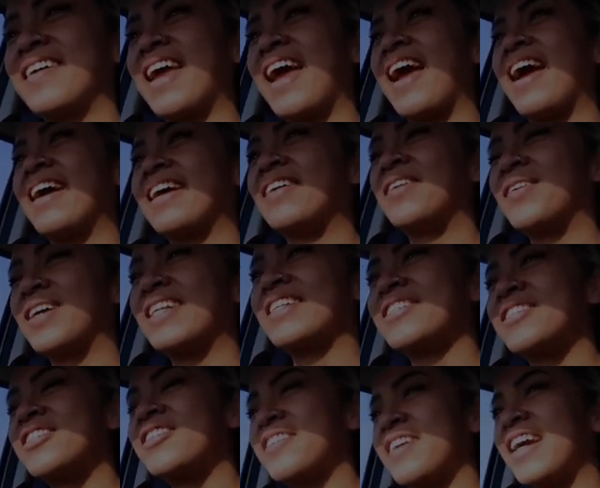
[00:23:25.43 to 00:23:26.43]
Okay, we're
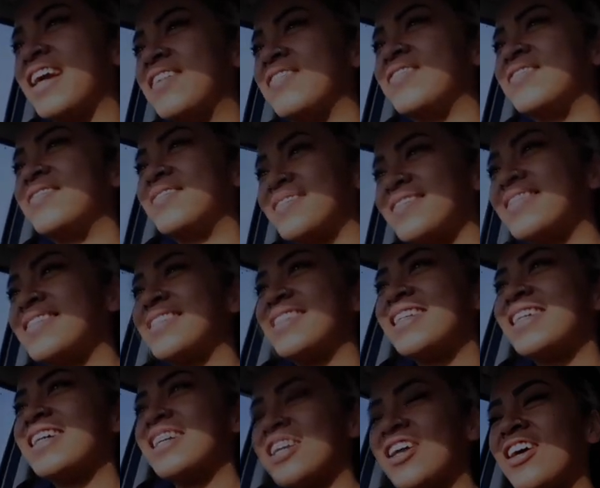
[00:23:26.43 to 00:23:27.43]
gonna
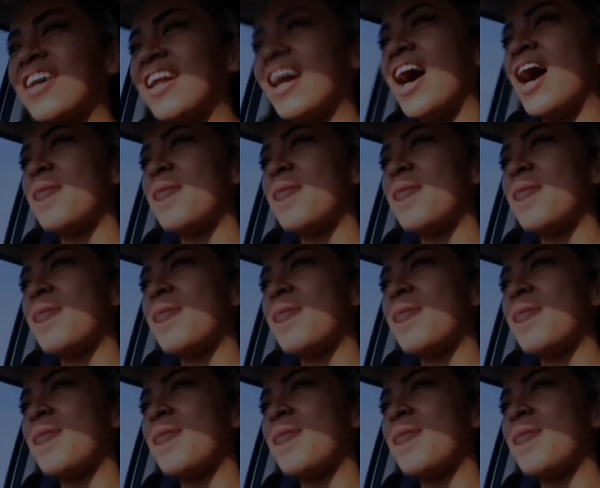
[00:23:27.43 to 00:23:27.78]
stream. You're